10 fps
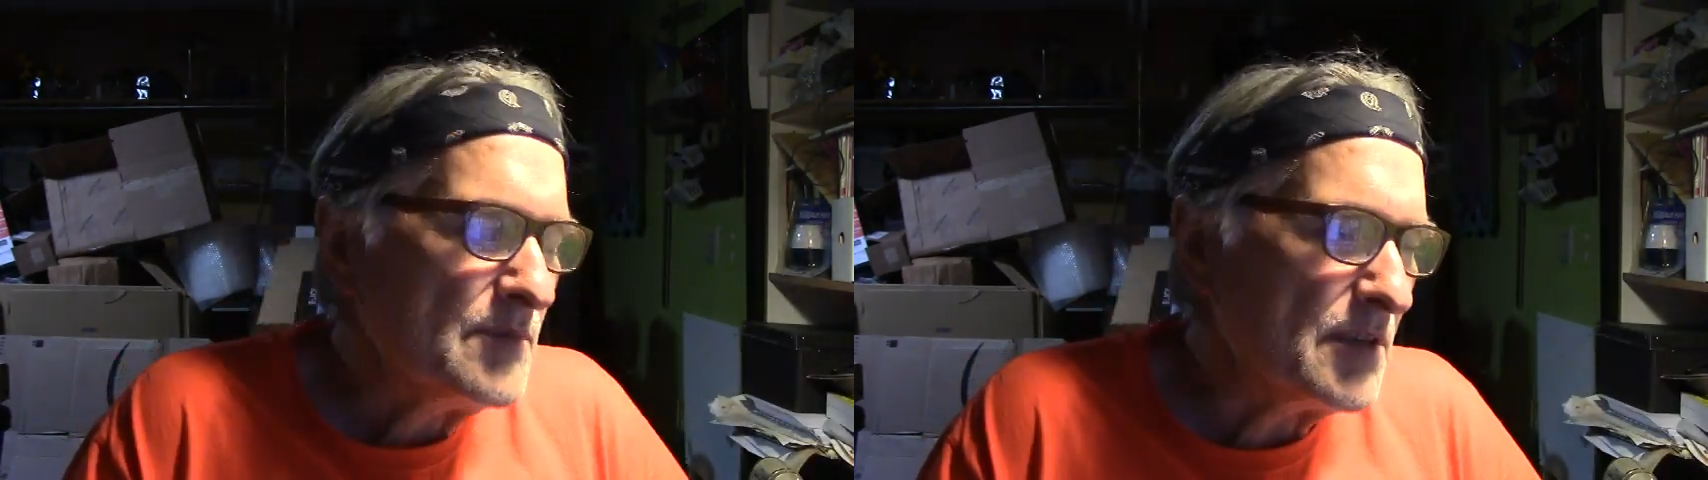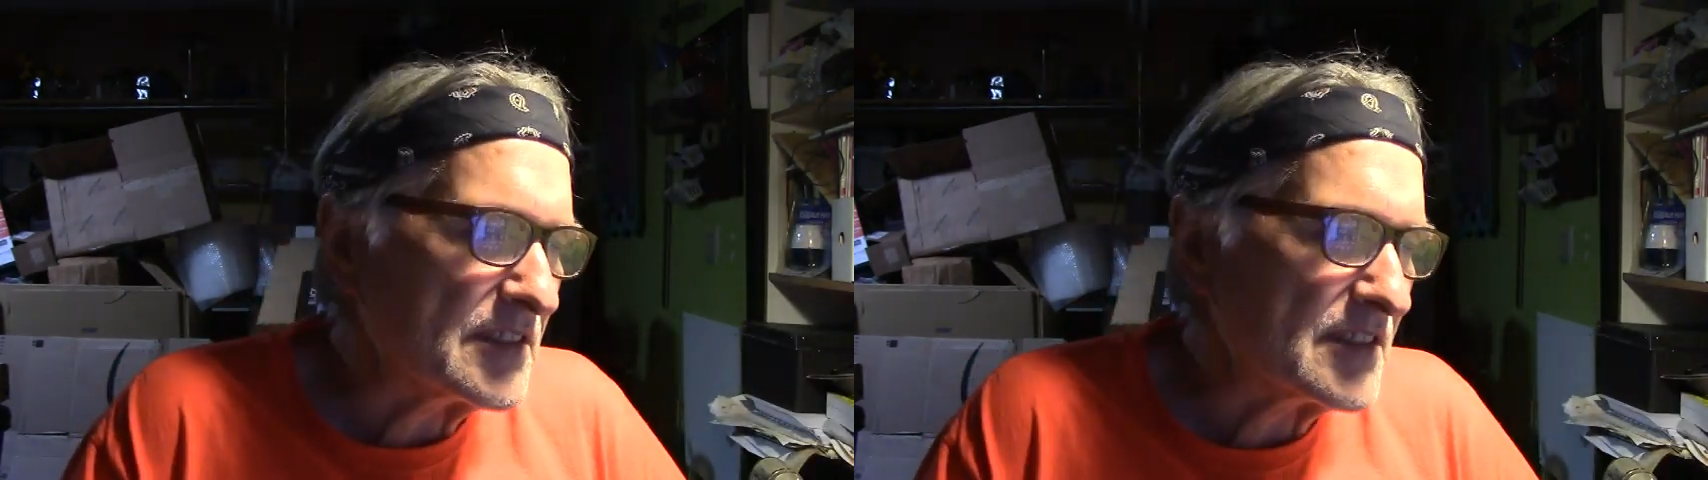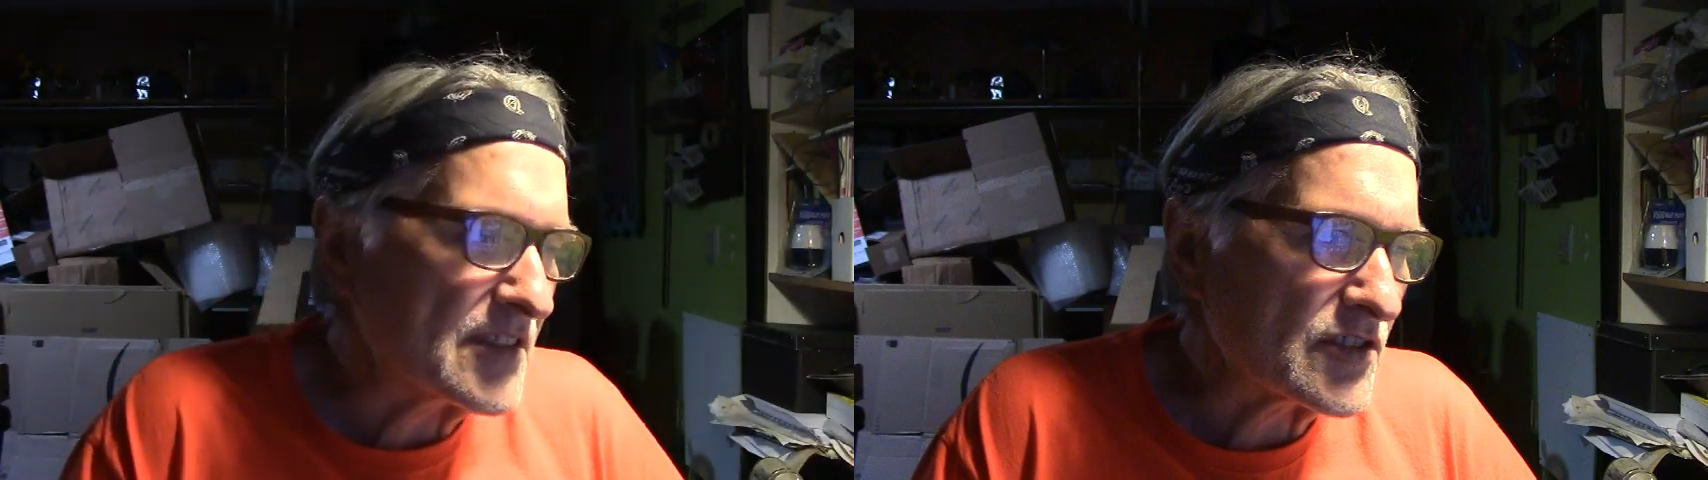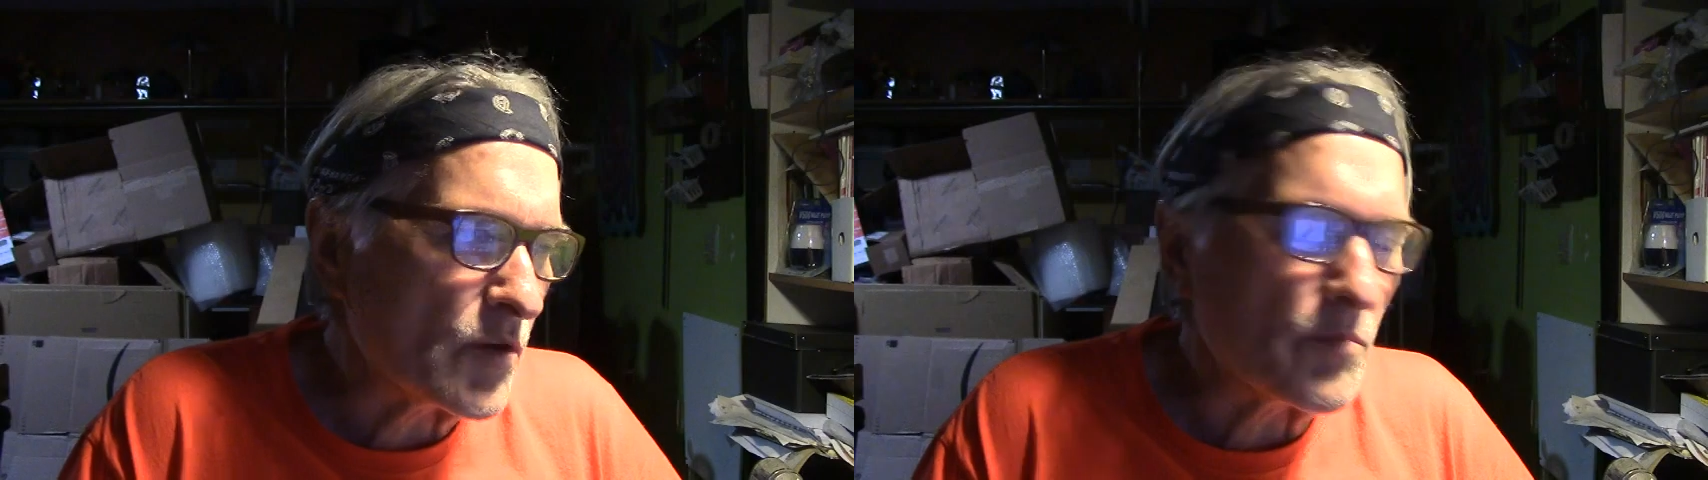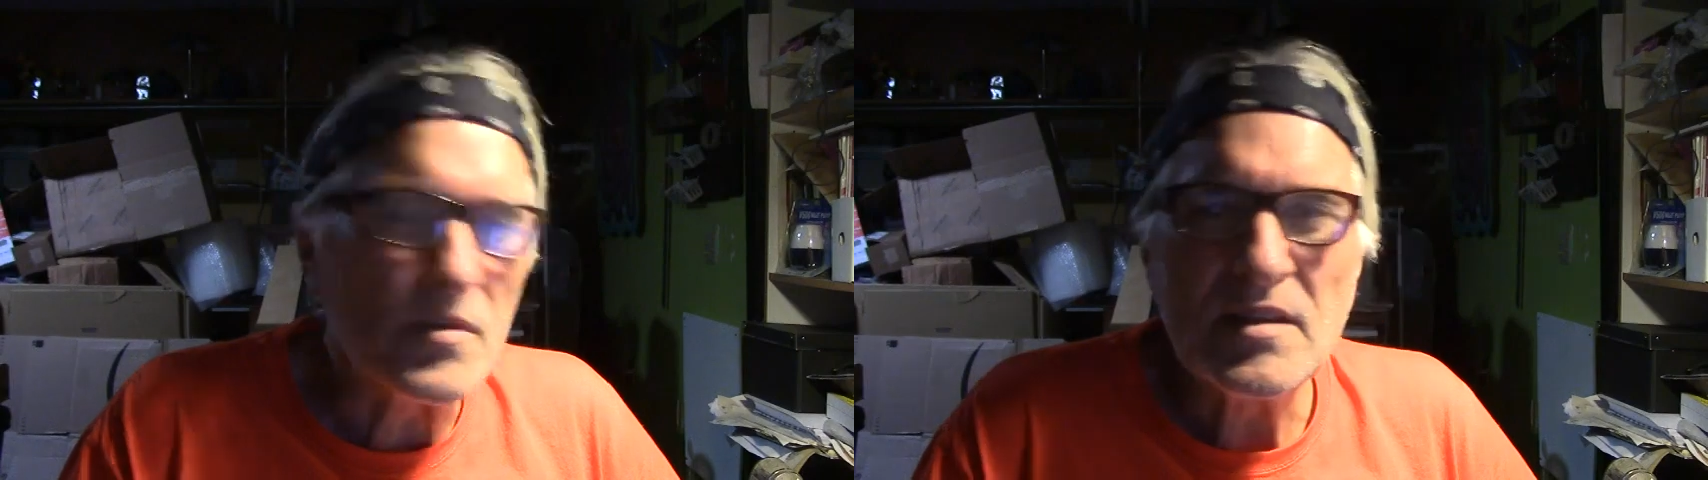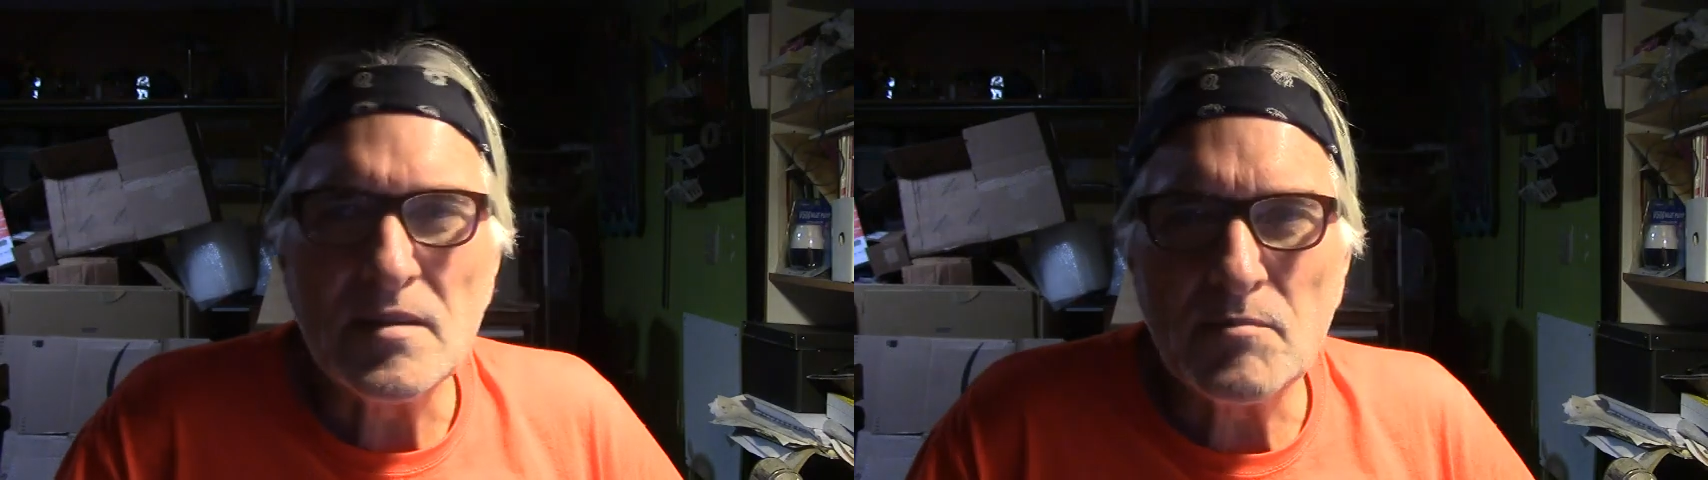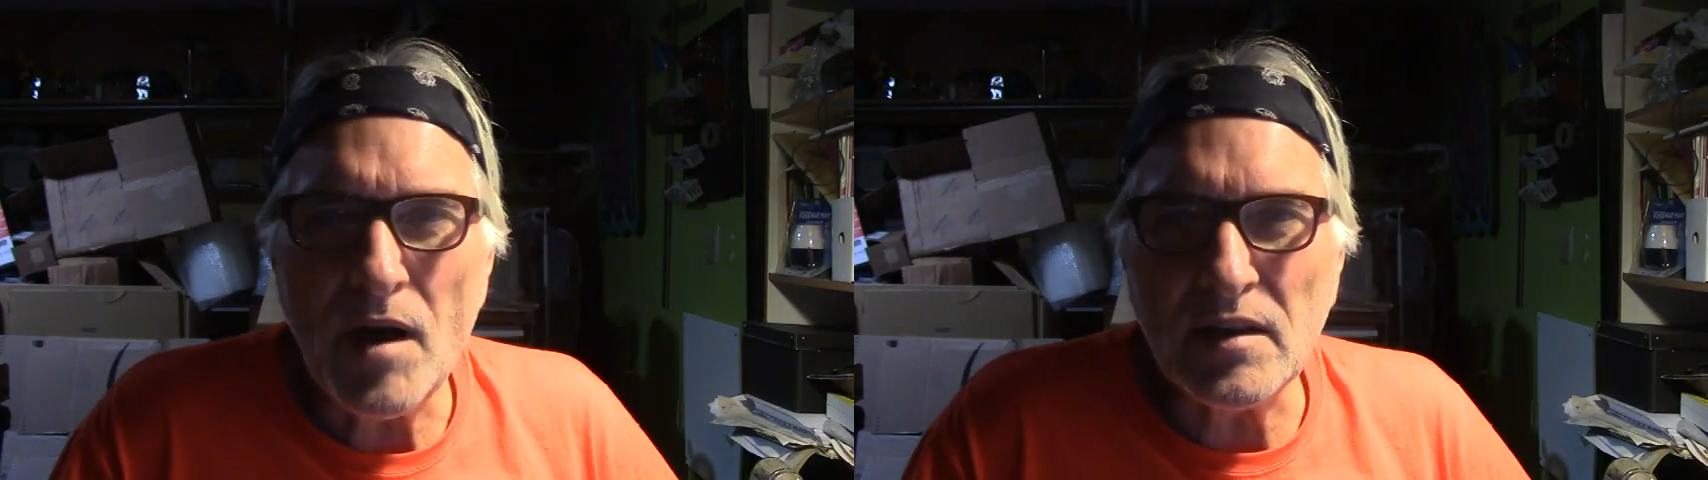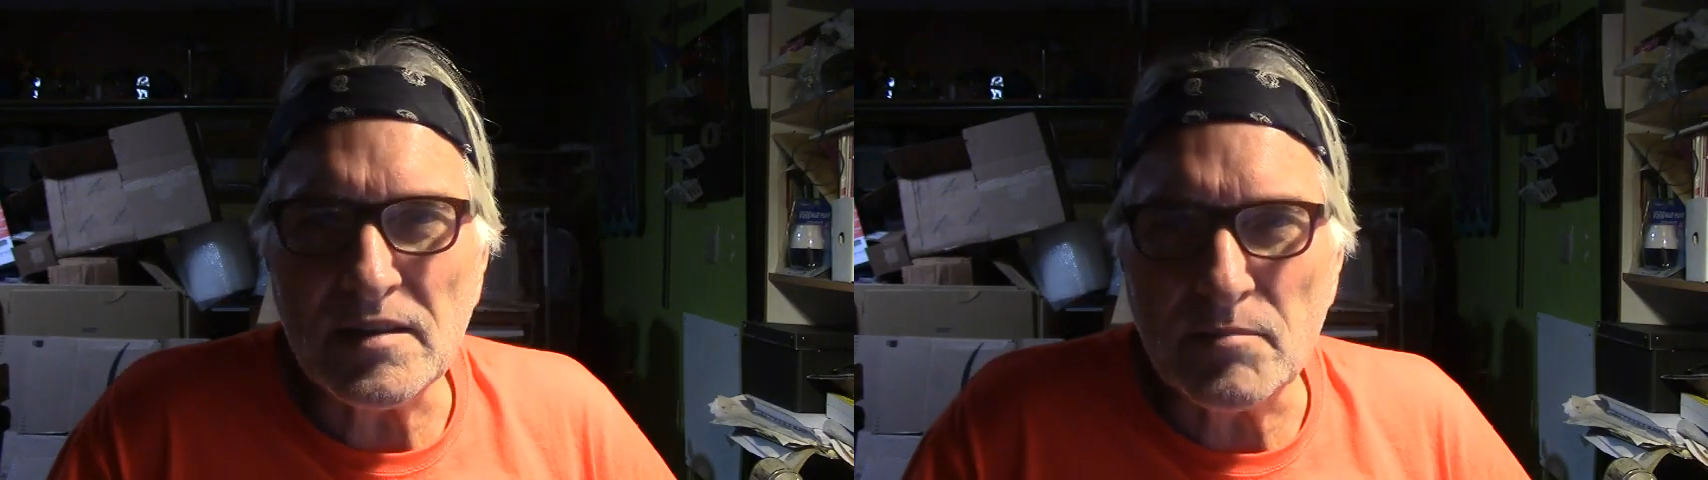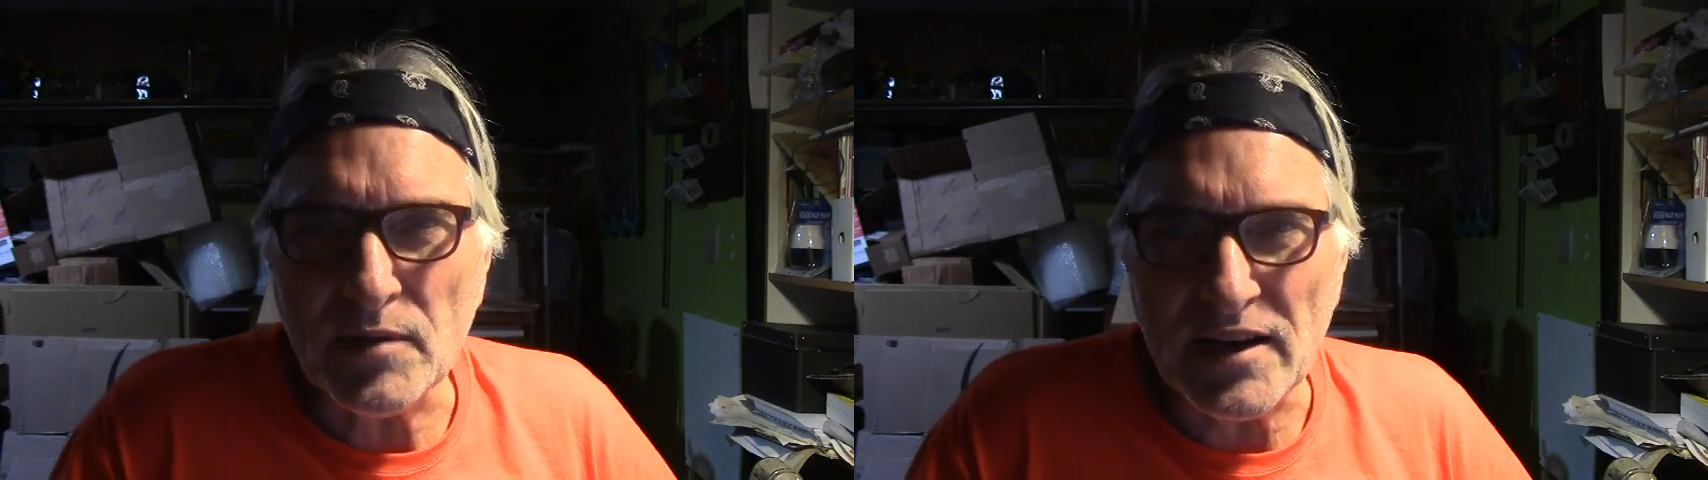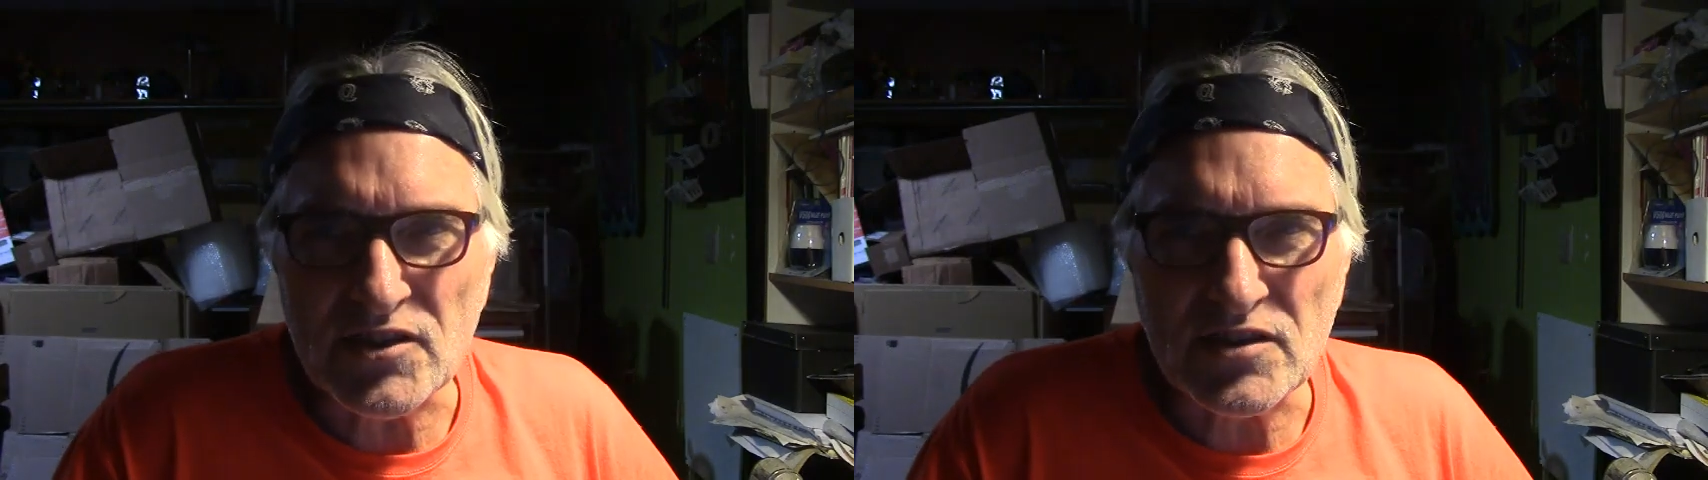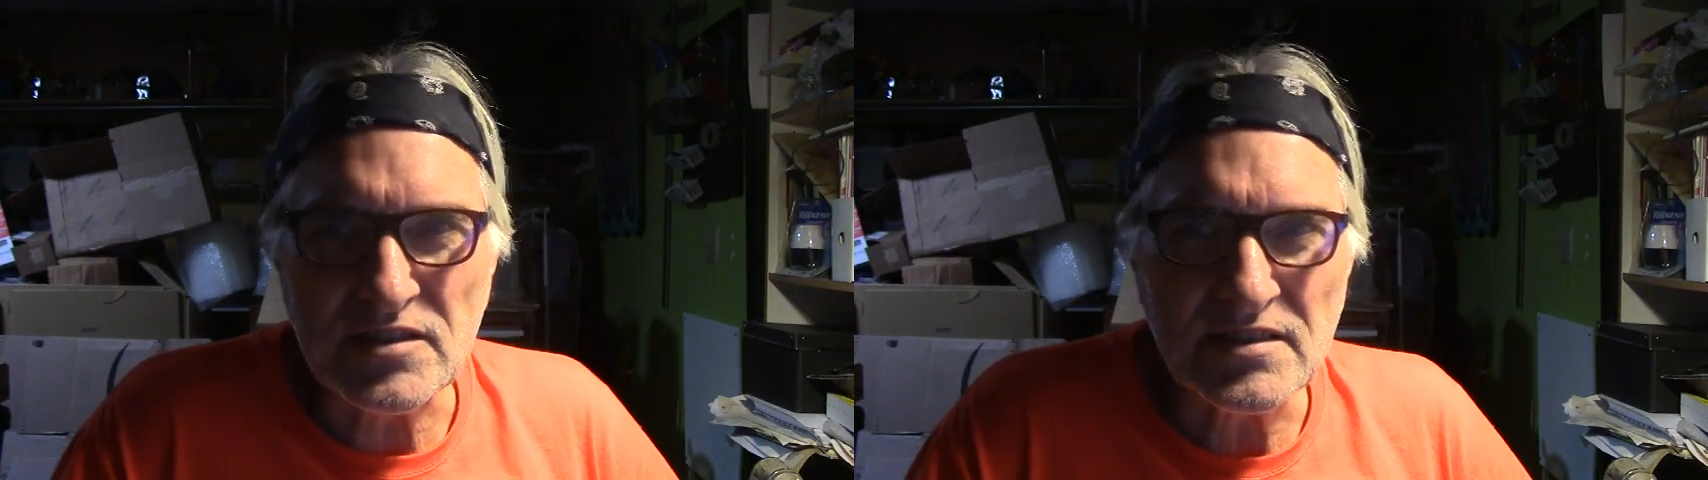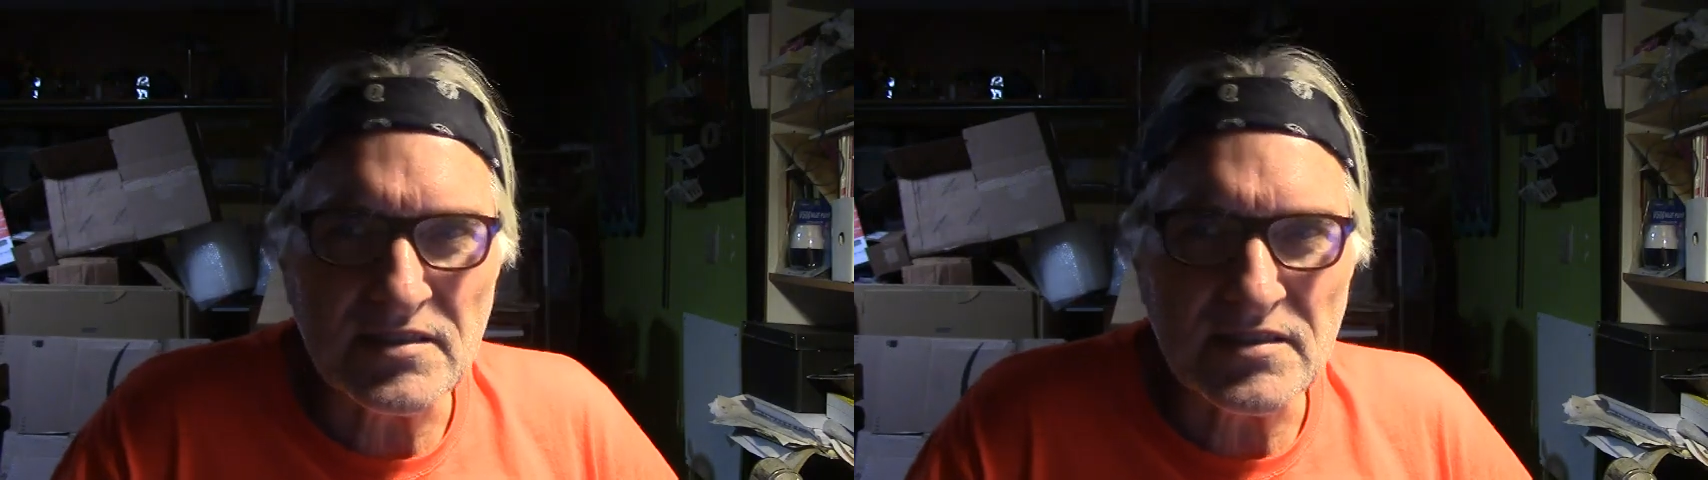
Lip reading: But so poly brush